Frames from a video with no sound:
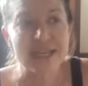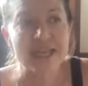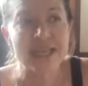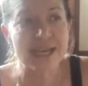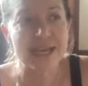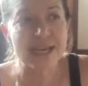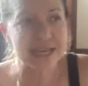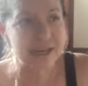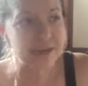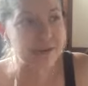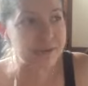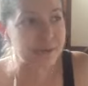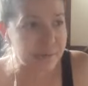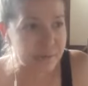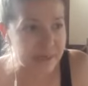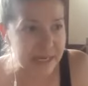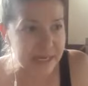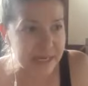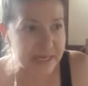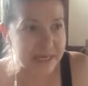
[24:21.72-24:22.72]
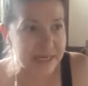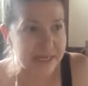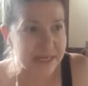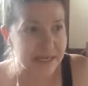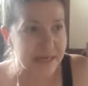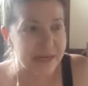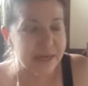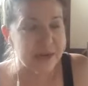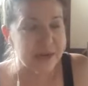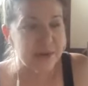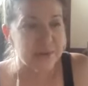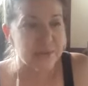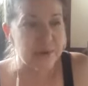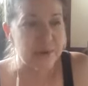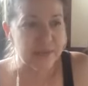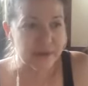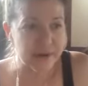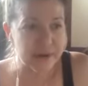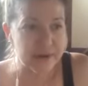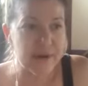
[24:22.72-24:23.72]
that can read
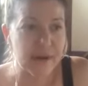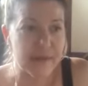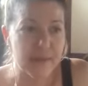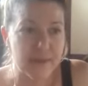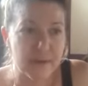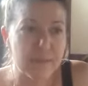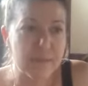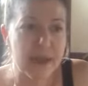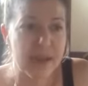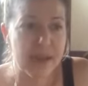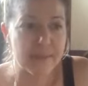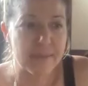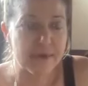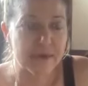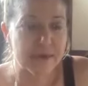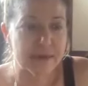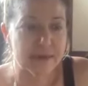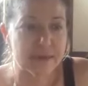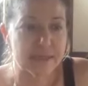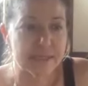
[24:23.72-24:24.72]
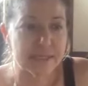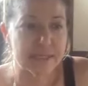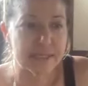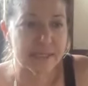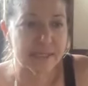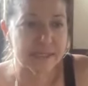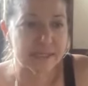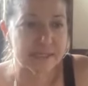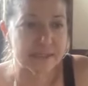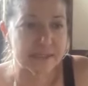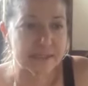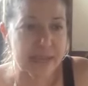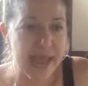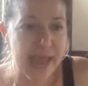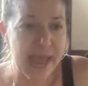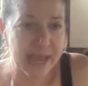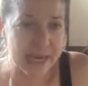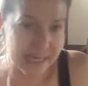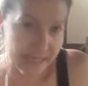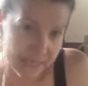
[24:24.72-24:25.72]
whether another mammal is
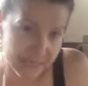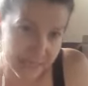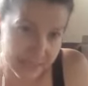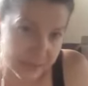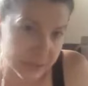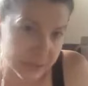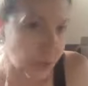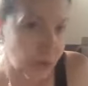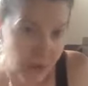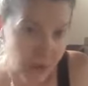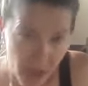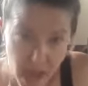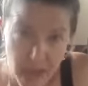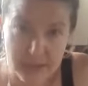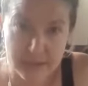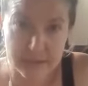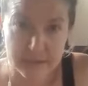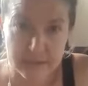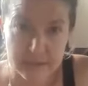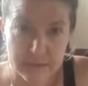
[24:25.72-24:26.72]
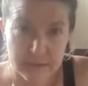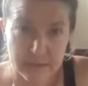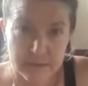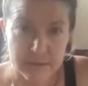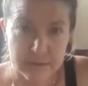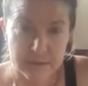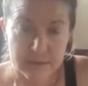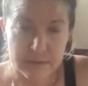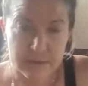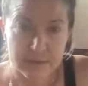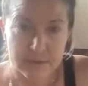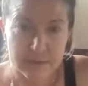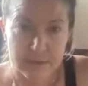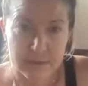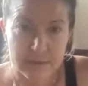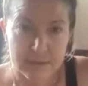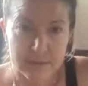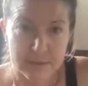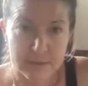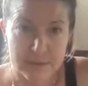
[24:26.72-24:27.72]
at ease or not.
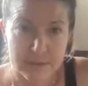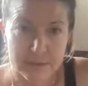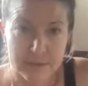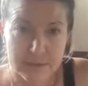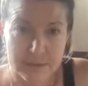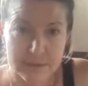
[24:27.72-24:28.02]
Well, and